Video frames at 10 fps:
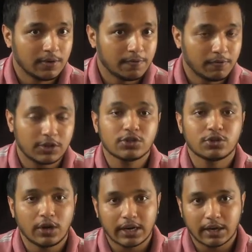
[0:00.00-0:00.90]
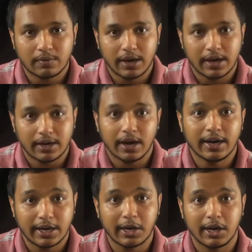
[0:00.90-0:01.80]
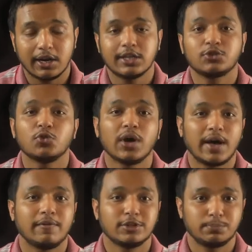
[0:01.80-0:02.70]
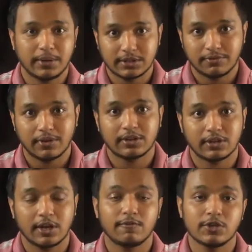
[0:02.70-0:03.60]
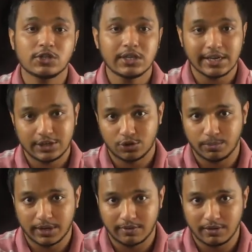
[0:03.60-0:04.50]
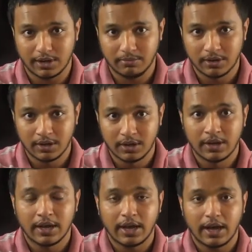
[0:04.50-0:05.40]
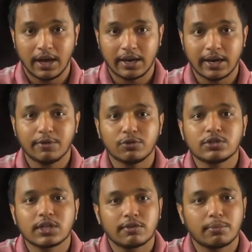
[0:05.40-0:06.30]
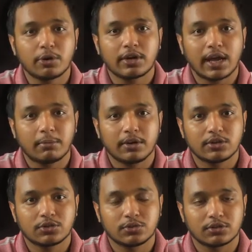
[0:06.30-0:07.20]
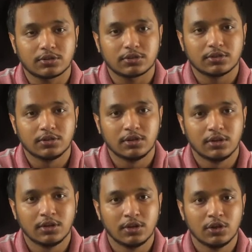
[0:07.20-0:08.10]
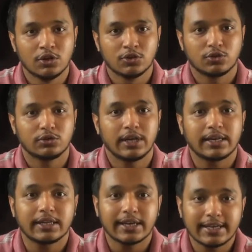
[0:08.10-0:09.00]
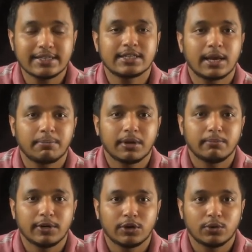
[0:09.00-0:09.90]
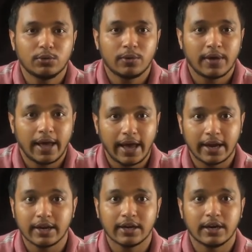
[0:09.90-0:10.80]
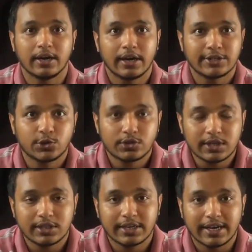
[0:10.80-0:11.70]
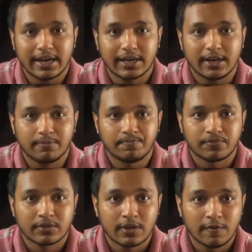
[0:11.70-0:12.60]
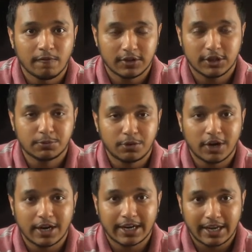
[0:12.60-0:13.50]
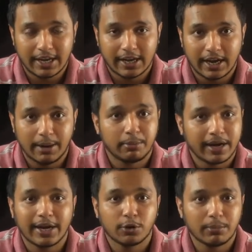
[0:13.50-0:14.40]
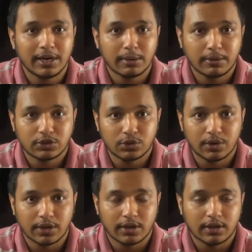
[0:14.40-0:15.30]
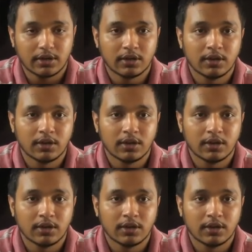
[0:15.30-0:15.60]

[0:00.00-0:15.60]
which is not required until unless you have a specific thing which needs to be developed, and it would save up your time and resources. So that is step number 2, and as you see in the diagram, which is product A. I am trying to build up a story here.